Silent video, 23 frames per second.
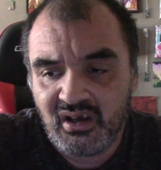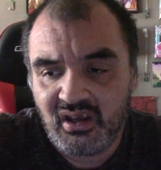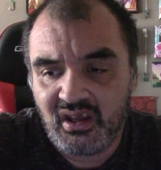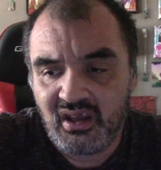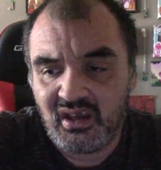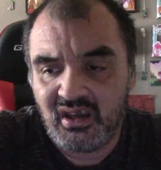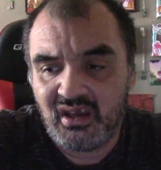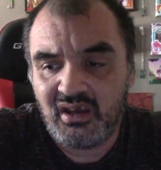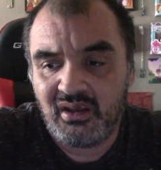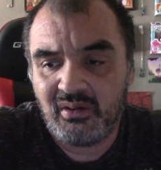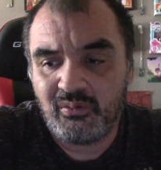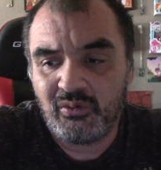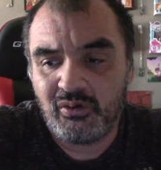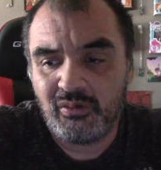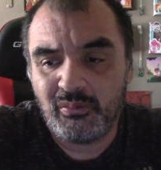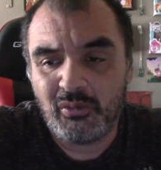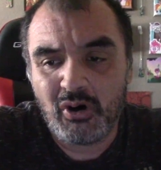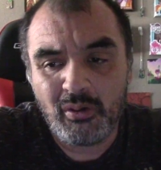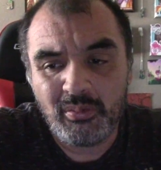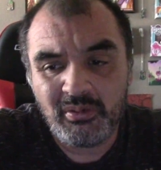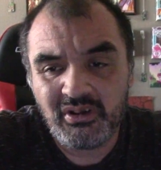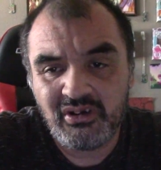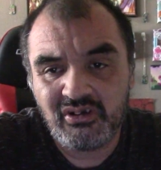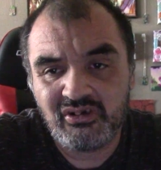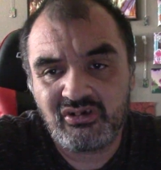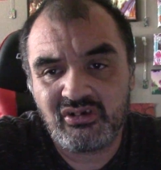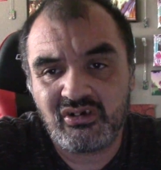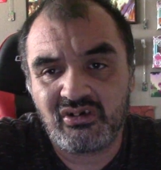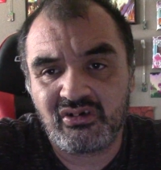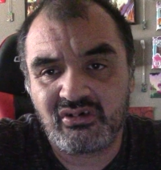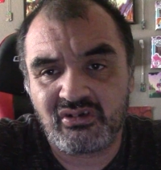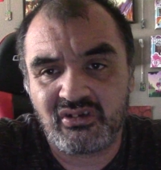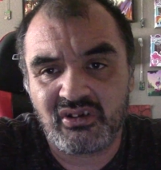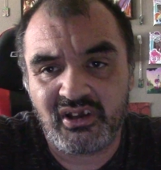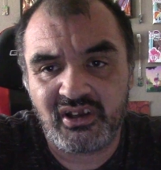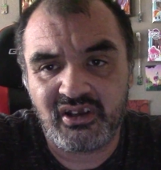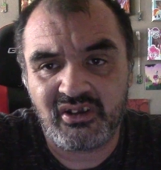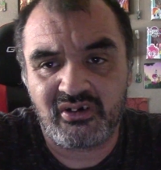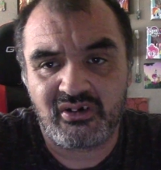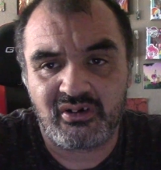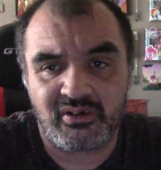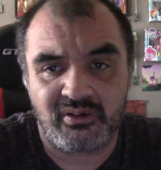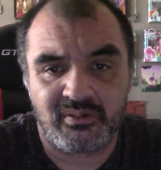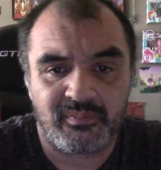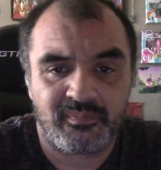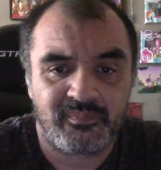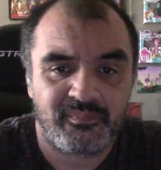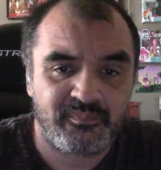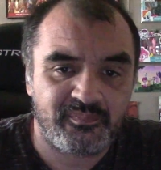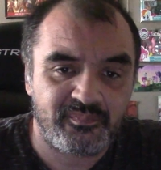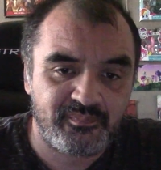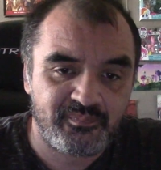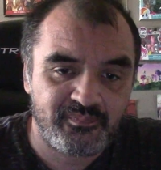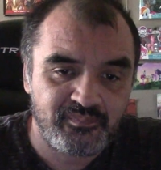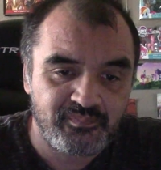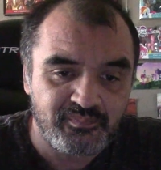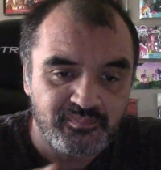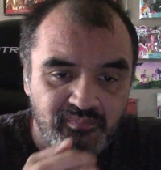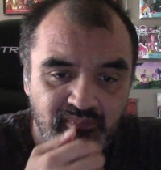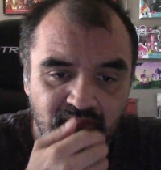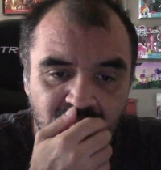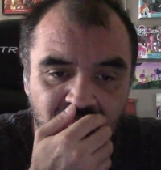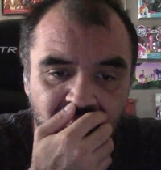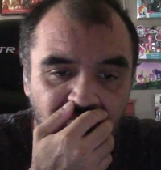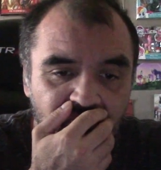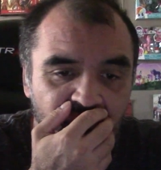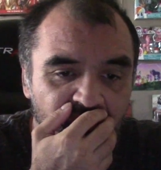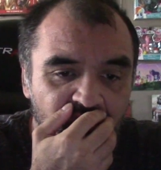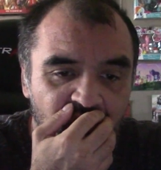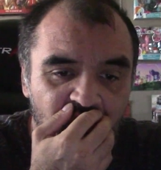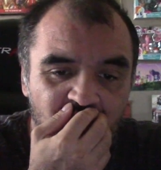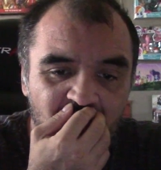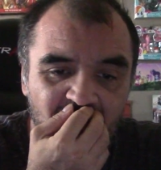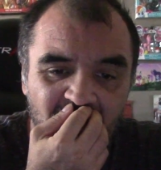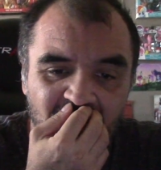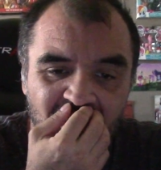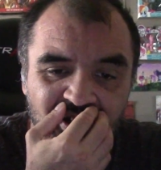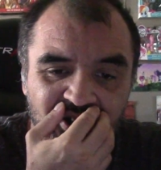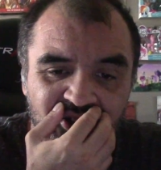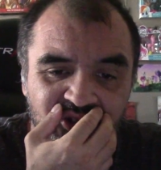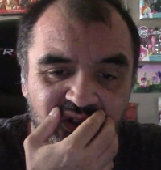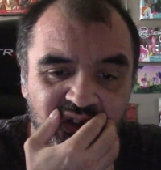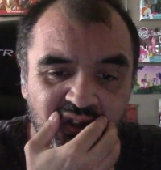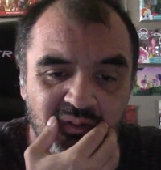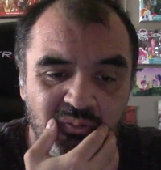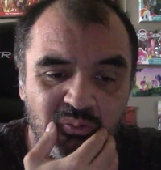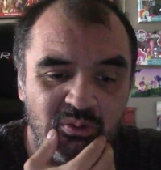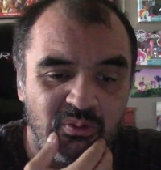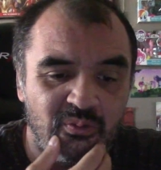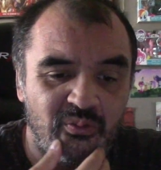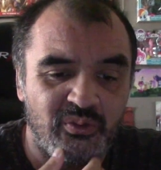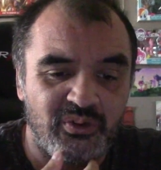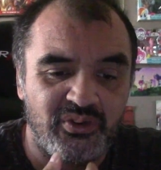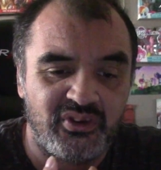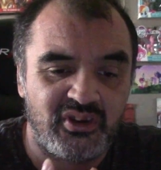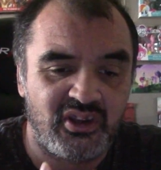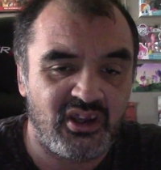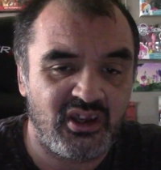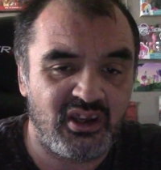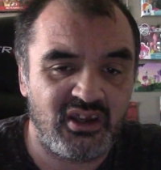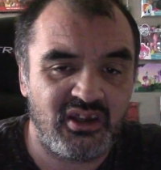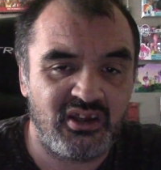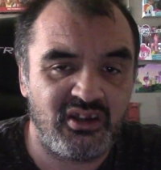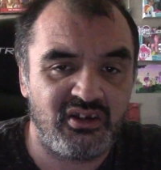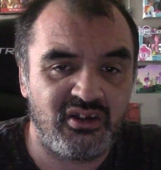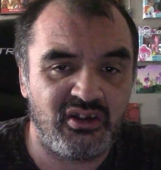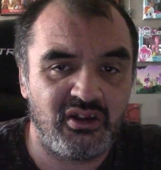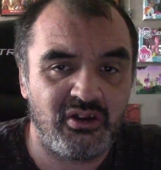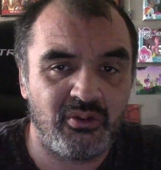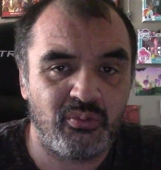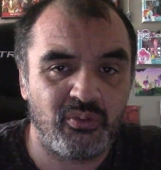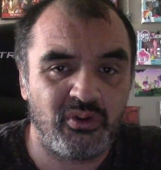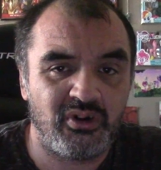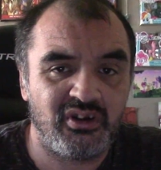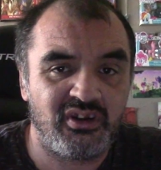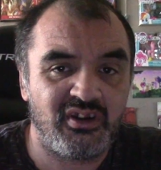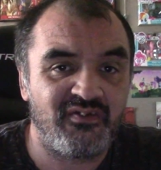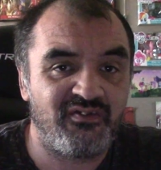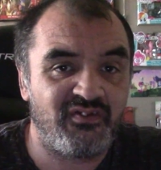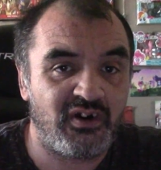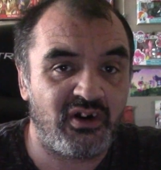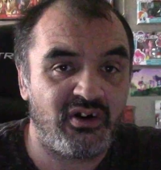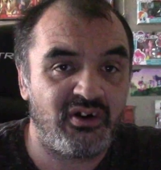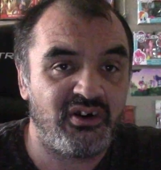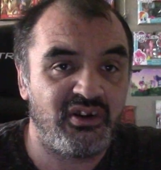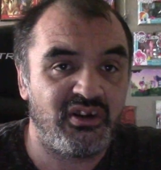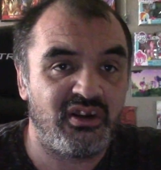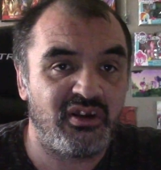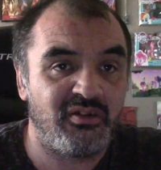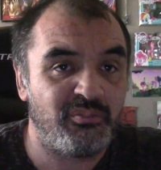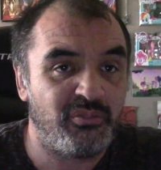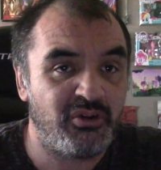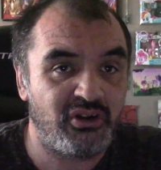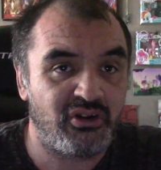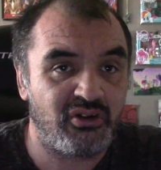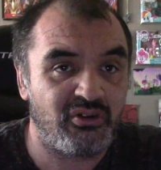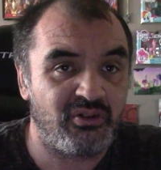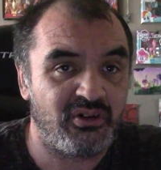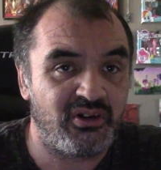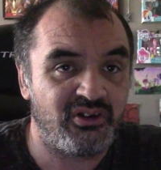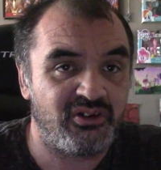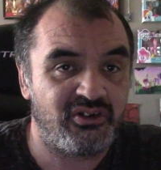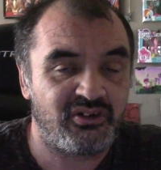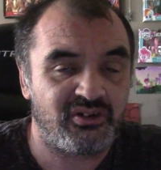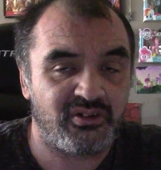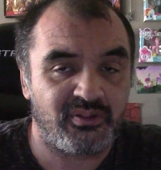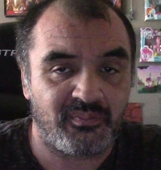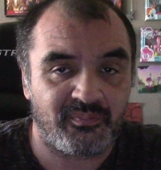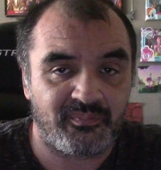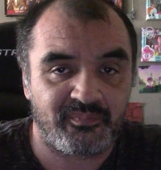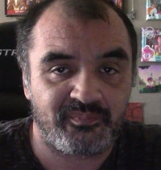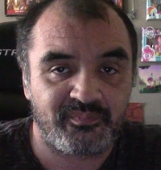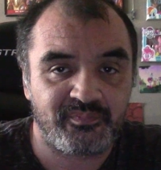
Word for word: And when Mobius years later like I said, with, with Ken, it was a very ambiguous,